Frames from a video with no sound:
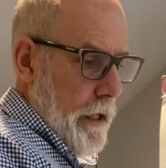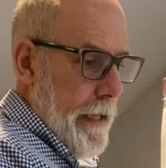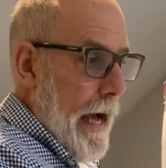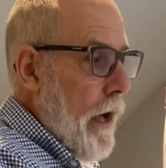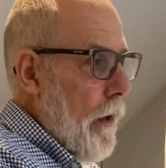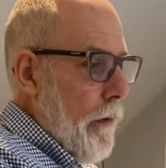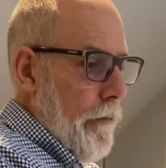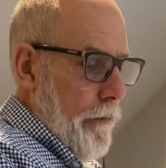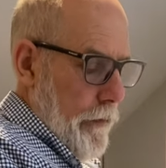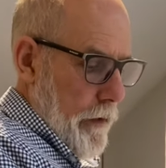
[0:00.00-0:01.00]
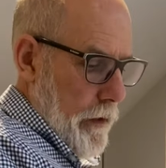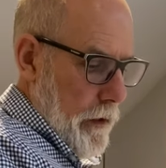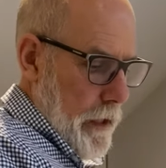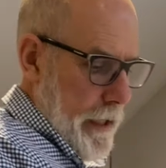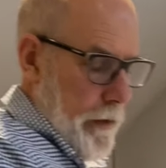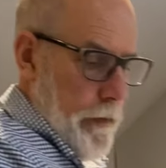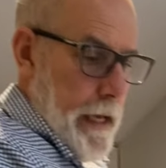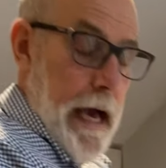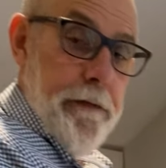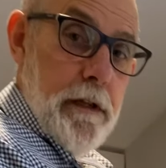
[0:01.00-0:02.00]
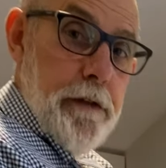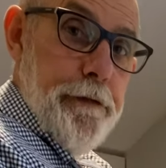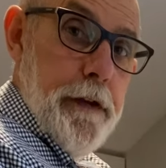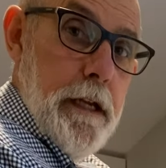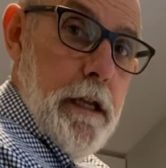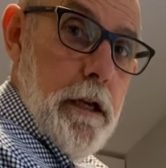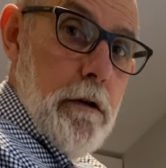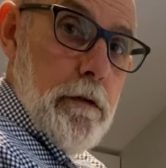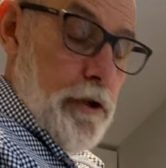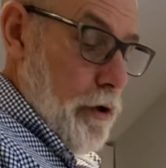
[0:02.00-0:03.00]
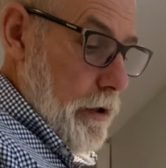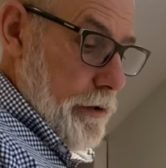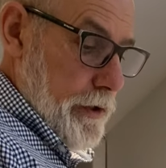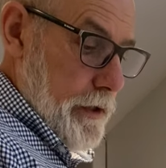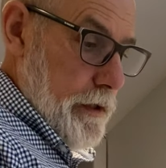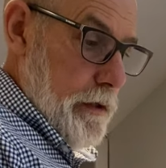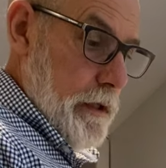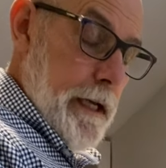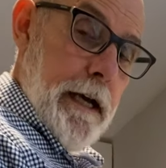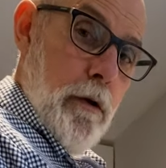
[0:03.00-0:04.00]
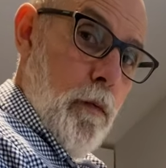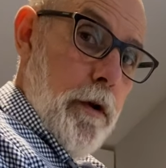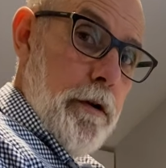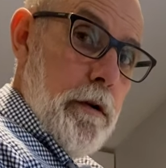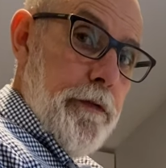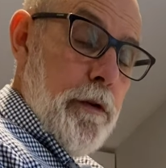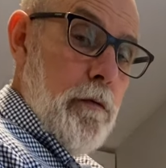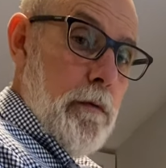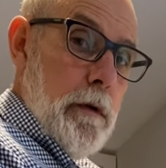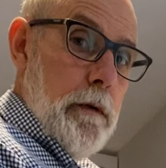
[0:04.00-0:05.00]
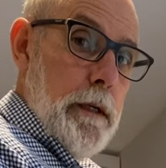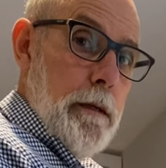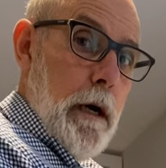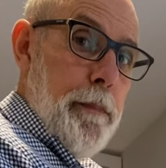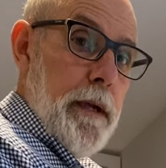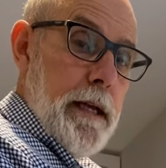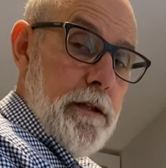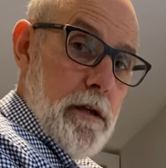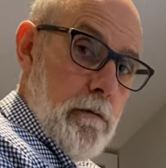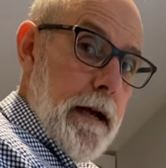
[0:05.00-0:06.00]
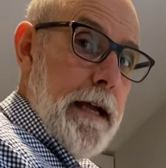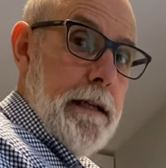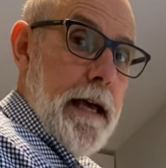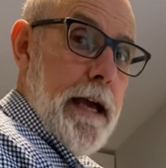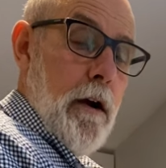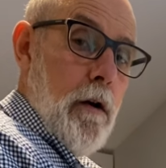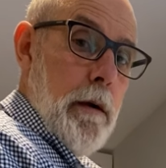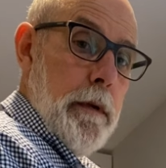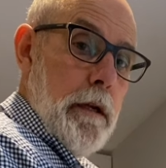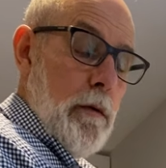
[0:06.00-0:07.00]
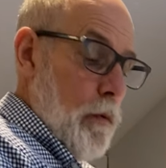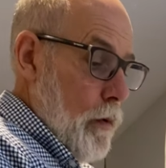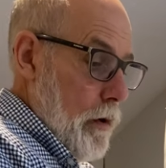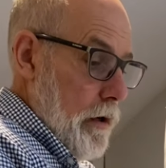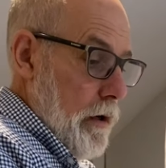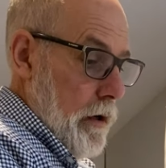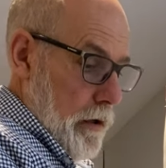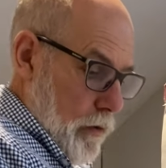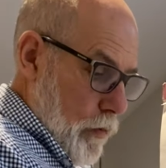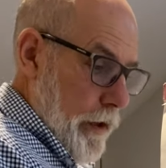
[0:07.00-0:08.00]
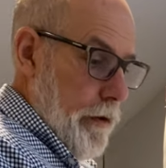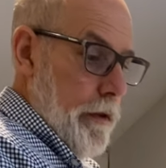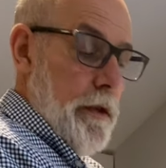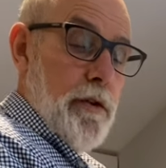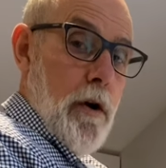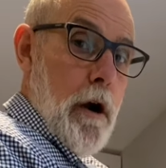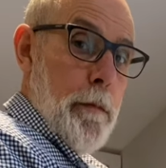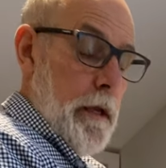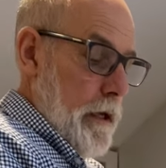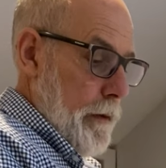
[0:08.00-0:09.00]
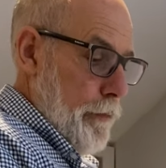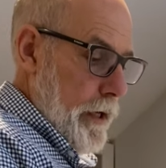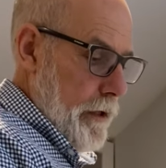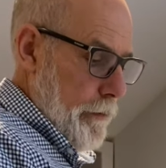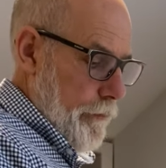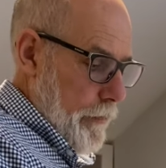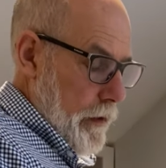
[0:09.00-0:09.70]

Now they, they have a defeat here in Charleston. They got to wonder if they're really up against a ragtag army or whether this army can beat them.